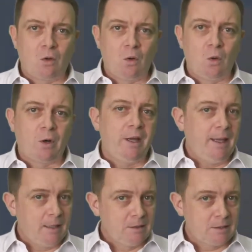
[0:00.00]
or
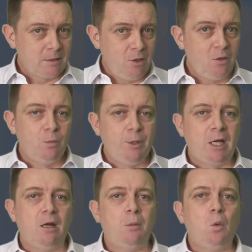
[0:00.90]
else you'll
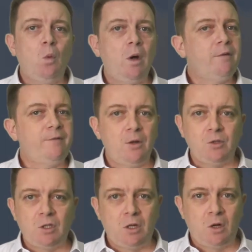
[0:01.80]
become one of
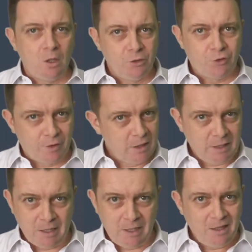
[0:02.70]
those
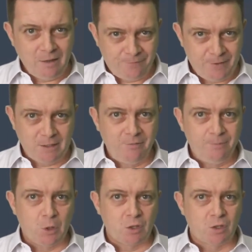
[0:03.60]
culturally ineffective
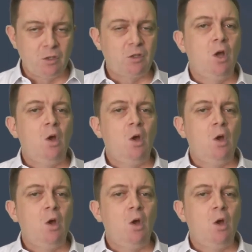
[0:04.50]
persons